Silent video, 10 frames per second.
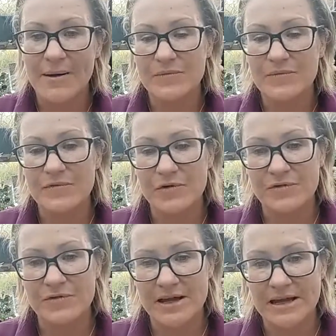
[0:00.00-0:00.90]
for
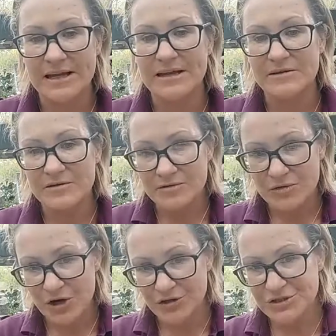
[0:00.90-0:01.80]
free
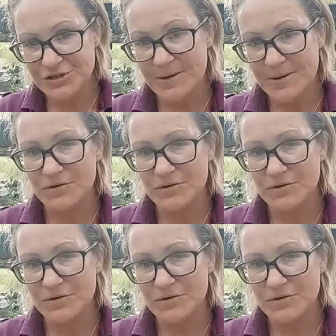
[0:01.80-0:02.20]
out to people.